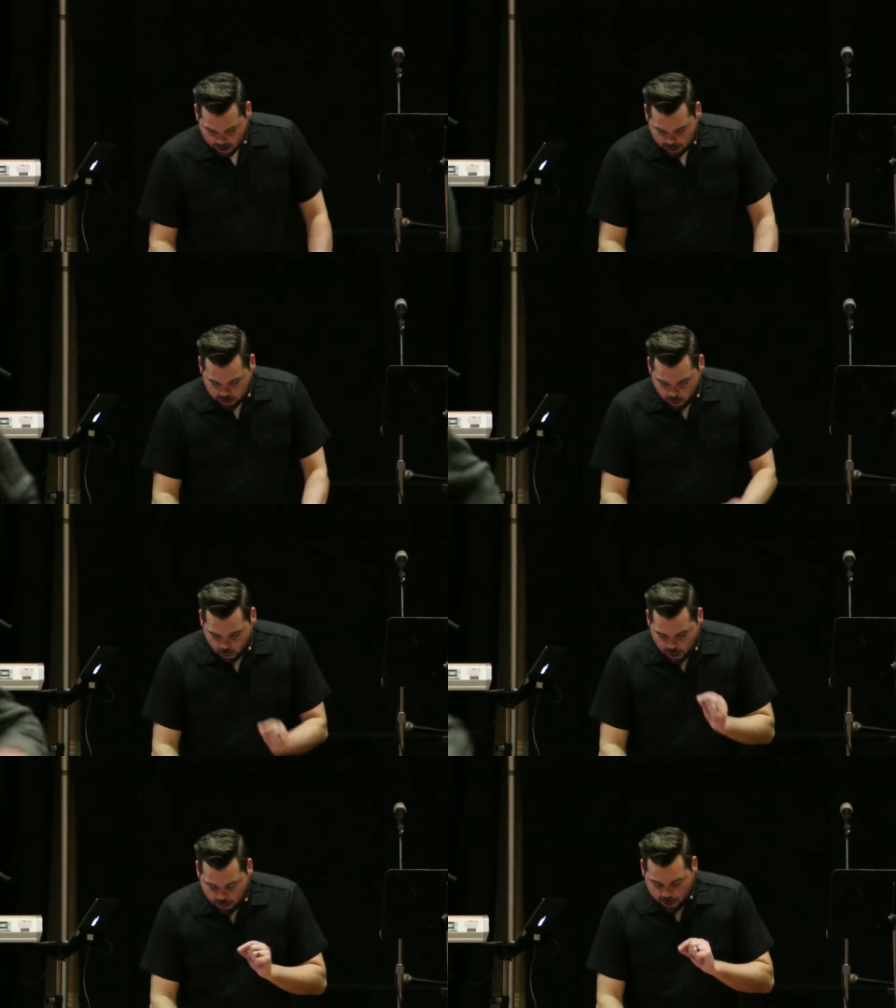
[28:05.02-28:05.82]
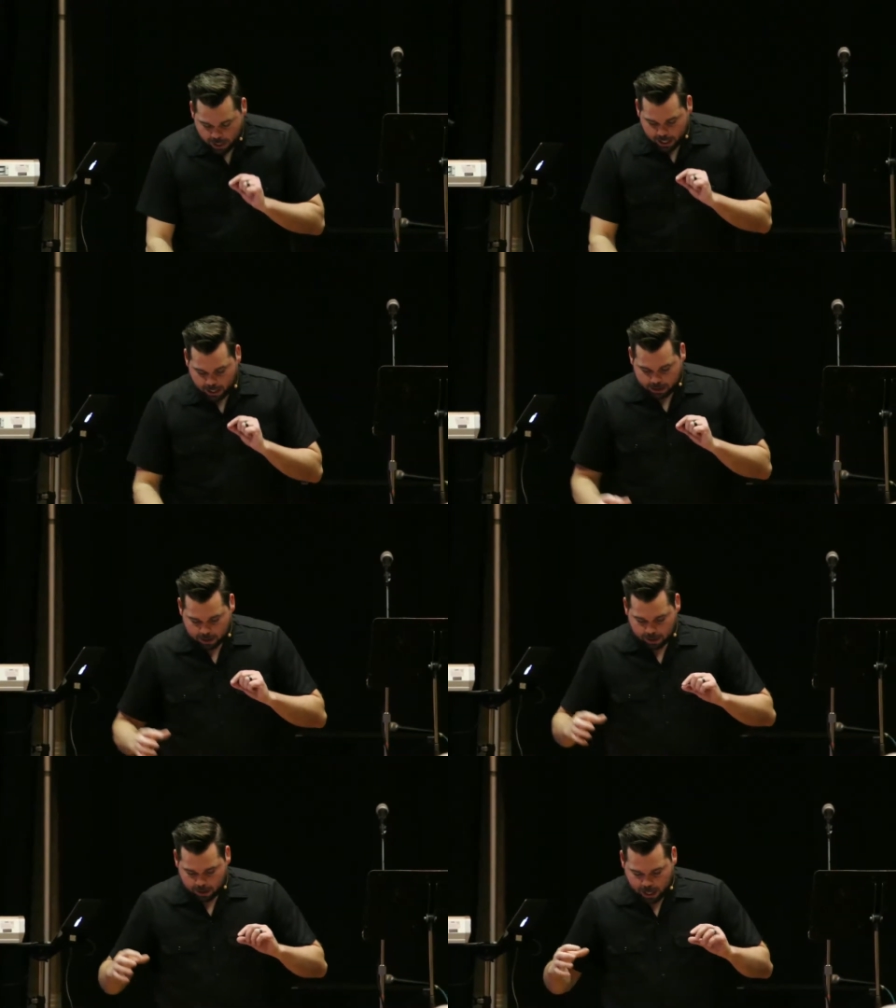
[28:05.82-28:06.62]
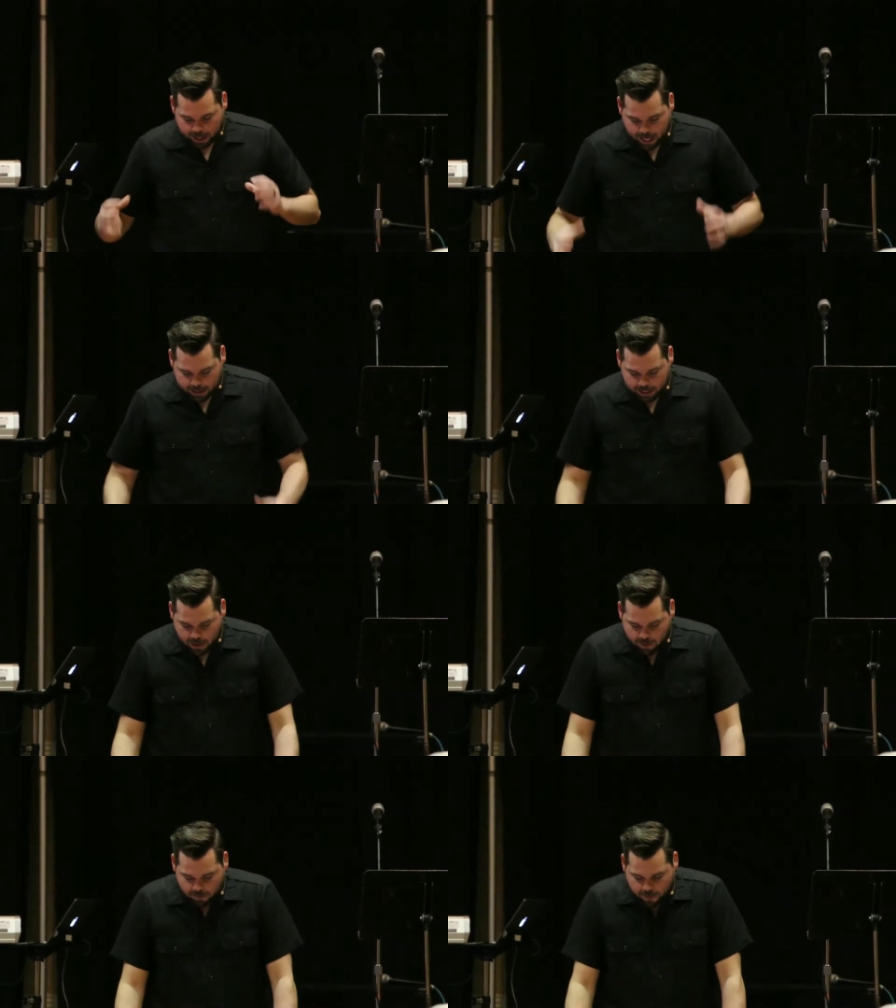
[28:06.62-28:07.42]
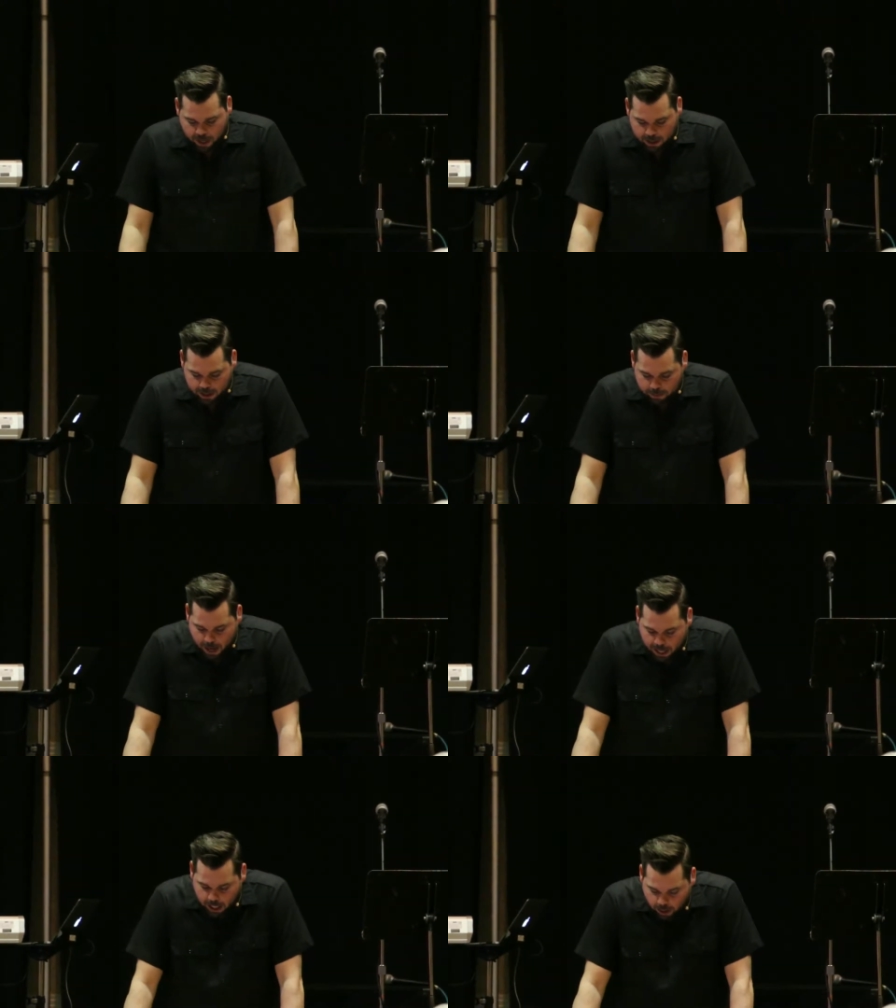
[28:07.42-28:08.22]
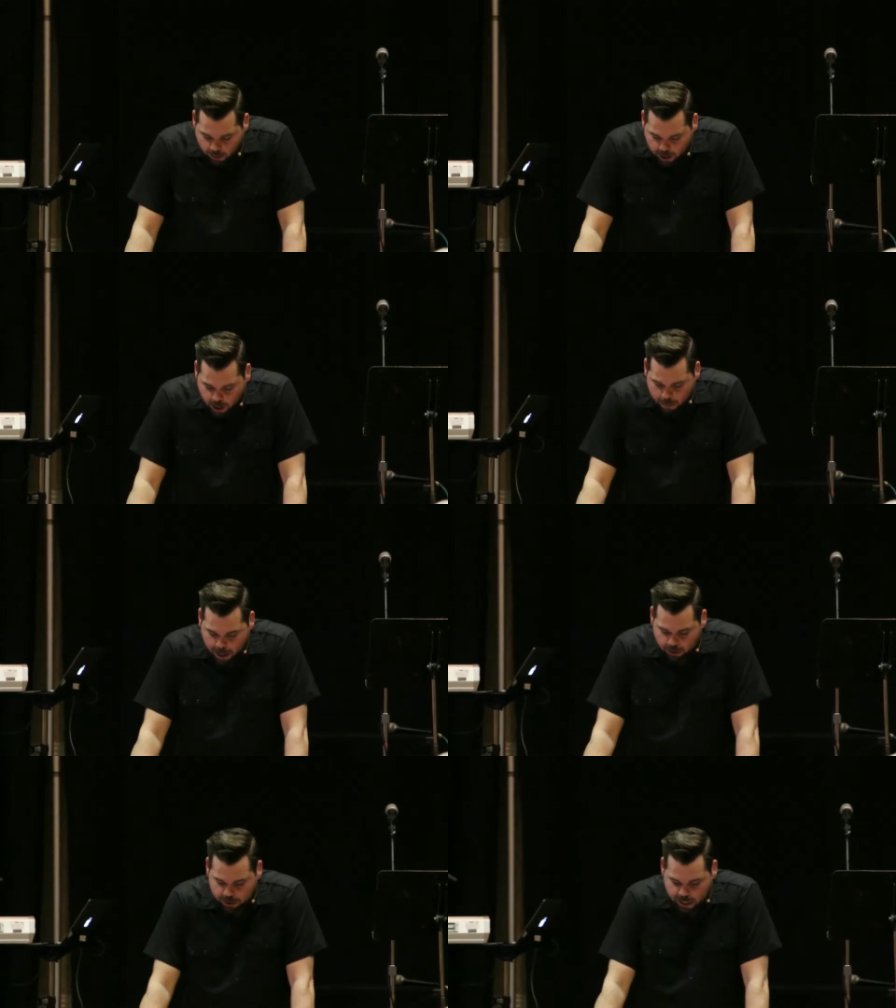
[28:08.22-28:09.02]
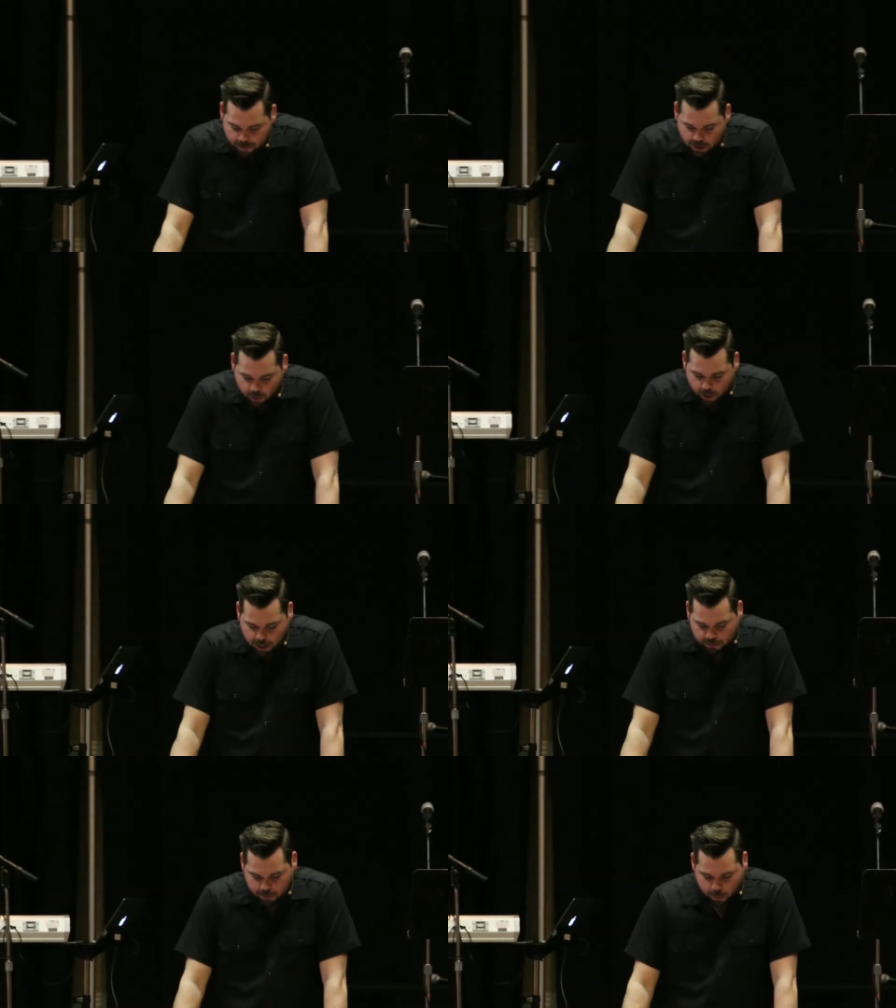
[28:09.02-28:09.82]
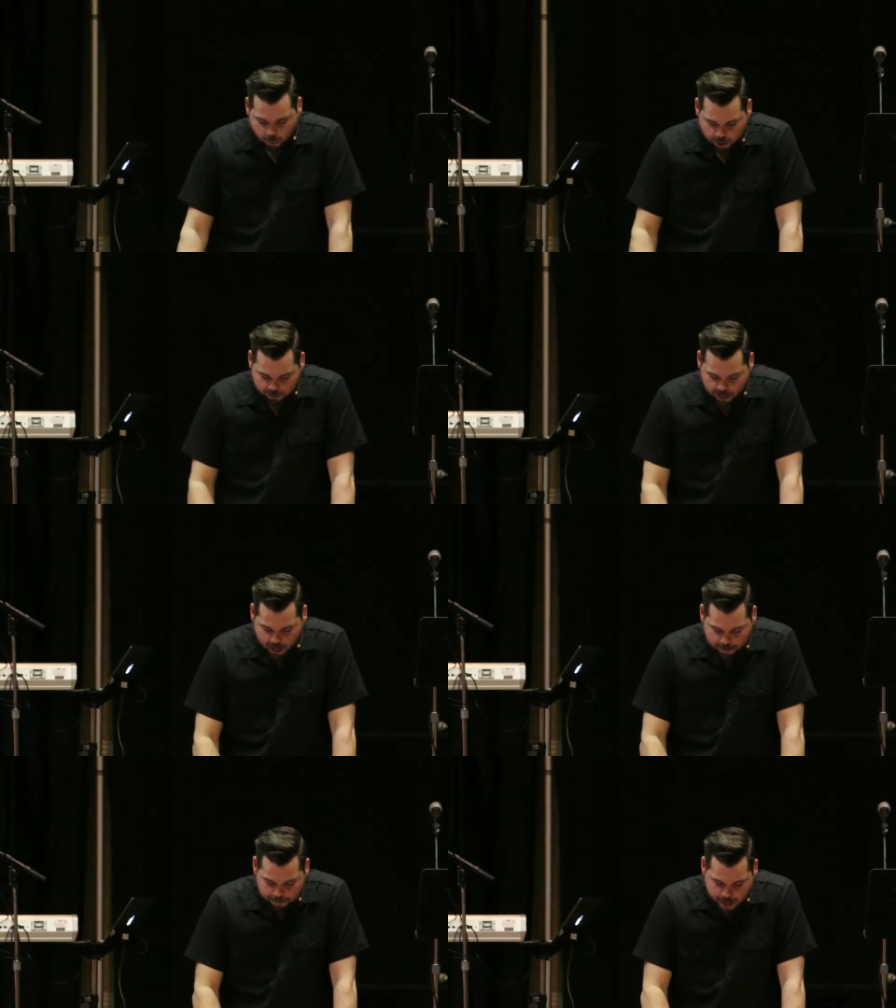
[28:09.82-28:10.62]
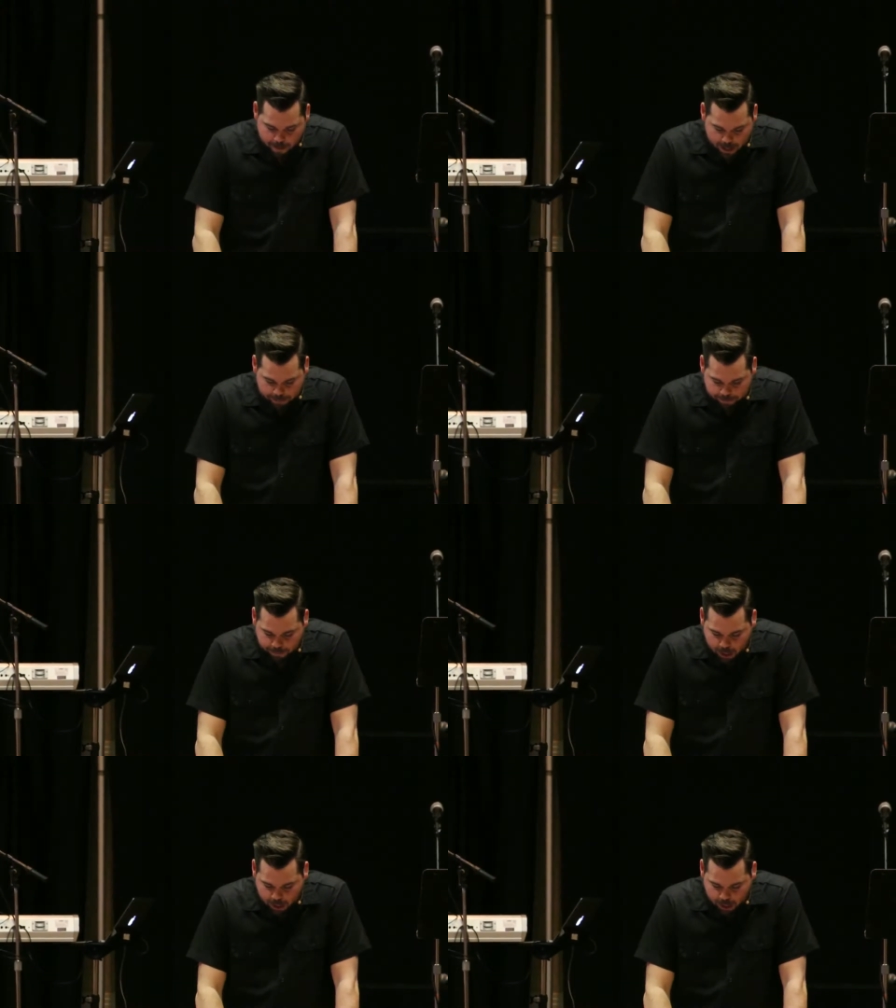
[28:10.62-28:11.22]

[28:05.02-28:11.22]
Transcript: And so the way we get got that saving faith is by hearing about saving grace from the word of God. Amen.